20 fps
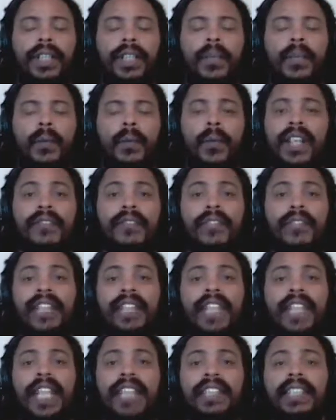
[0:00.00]
whatever it
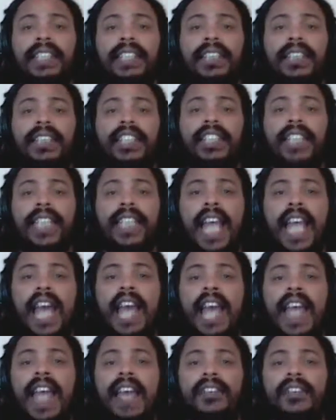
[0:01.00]
takes to not
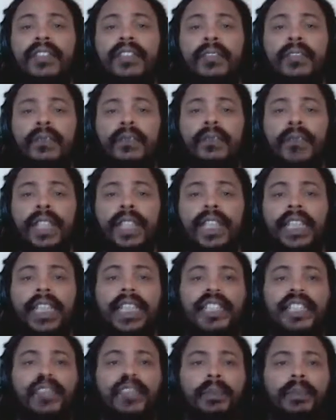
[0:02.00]
have to really
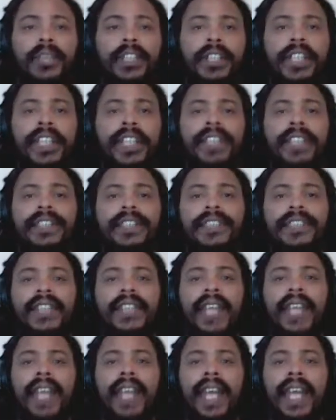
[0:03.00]
experience
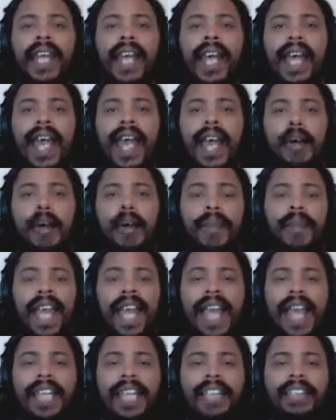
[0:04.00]
how bad
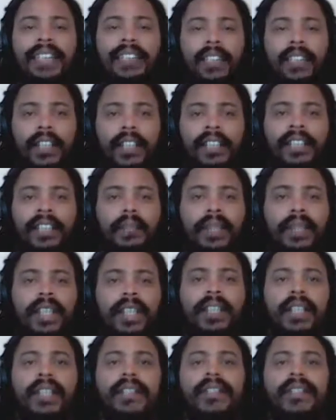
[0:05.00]
it sucks to be
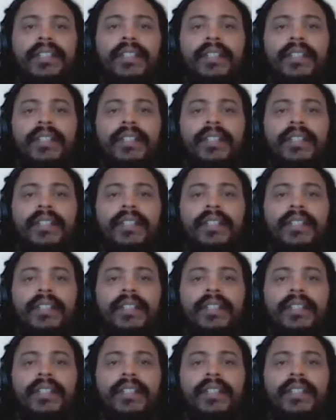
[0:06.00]
here.